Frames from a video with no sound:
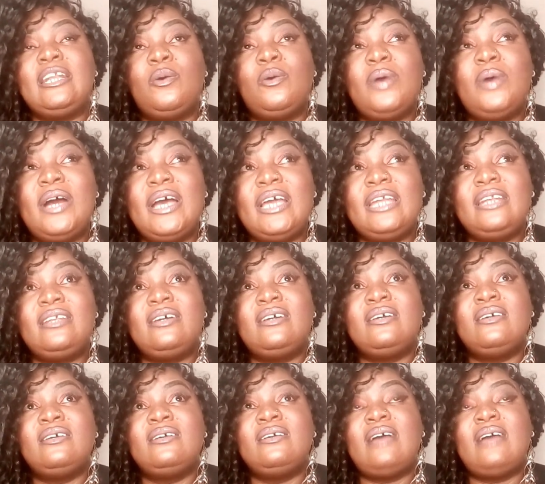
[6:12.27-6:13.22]
award
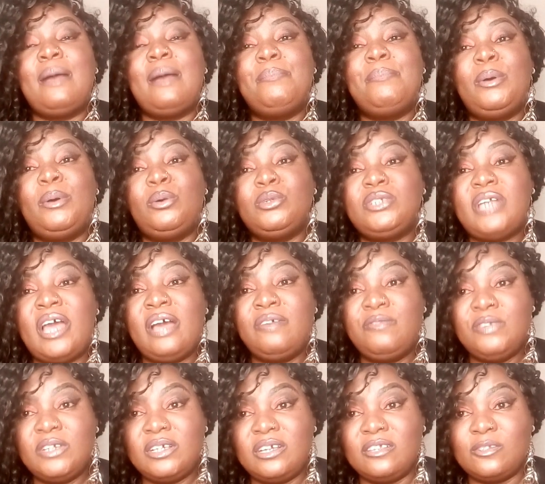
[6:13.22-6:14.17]
about
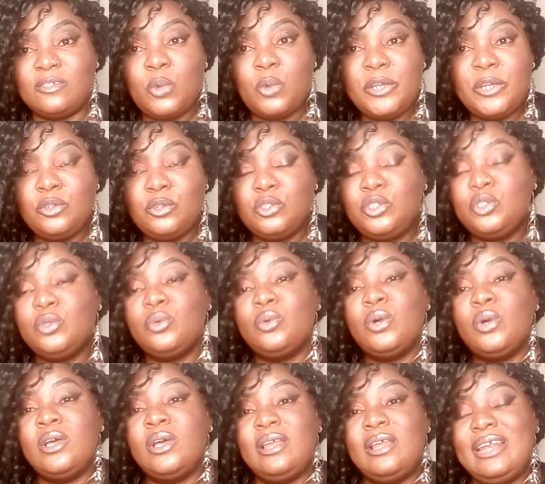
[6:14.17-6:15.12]
Africans, why don't
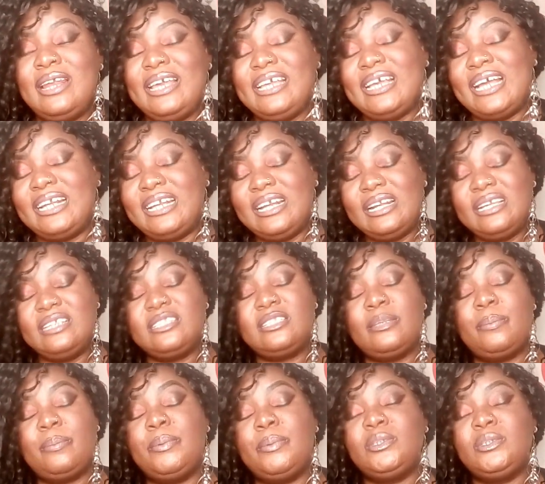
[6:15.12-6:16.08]
you like at
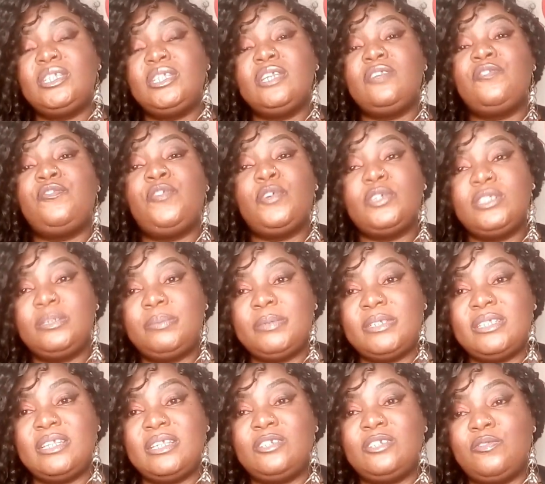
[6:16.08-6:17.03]
least put in
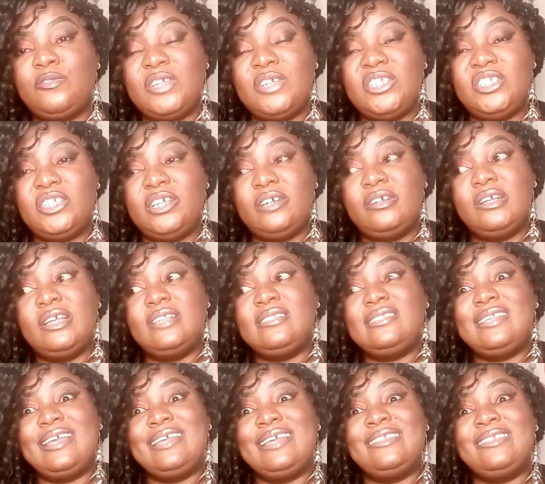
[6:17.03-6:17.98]
40% of
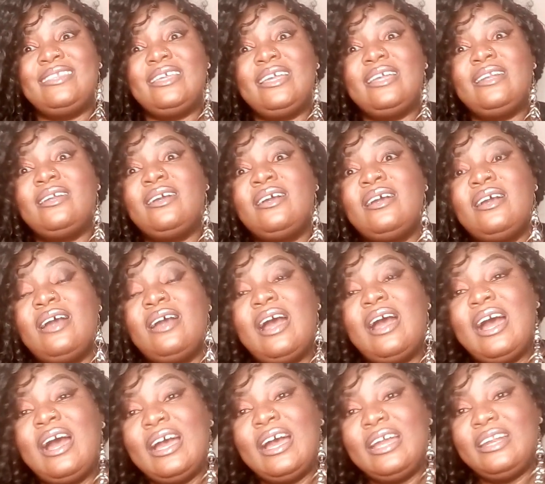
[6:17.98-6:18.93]
Nigerians and then
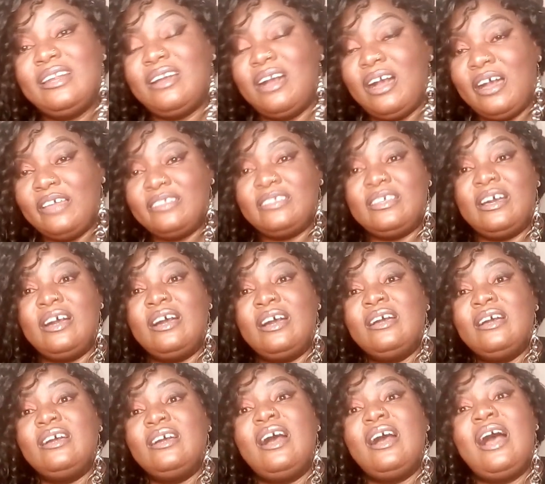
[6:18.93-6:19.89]
add other
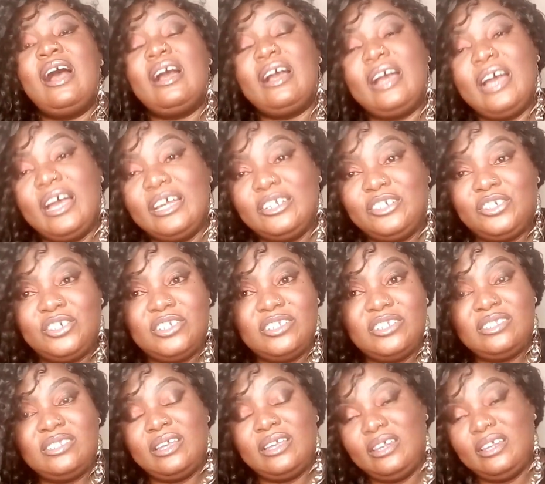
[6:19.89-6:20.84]

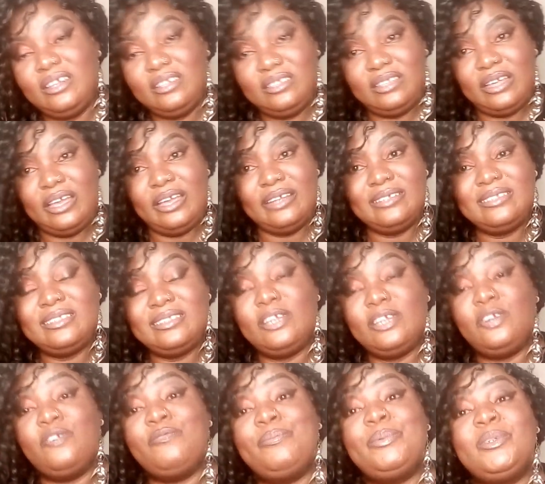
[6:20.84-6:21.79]
countries in there
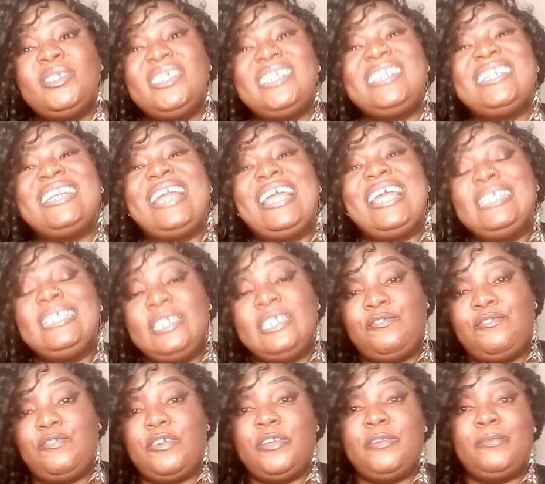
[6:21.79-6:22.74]
instead of putting
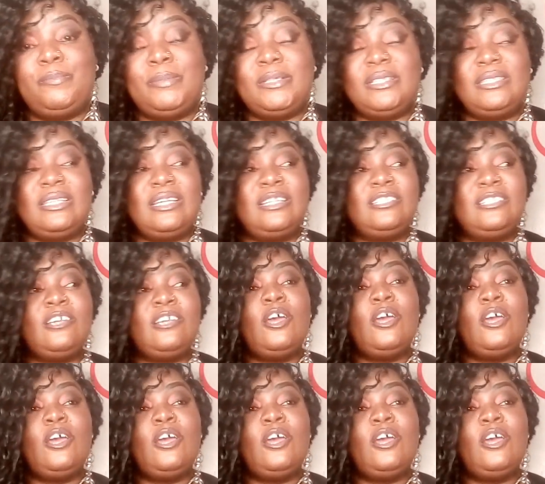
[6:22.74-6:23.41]
95%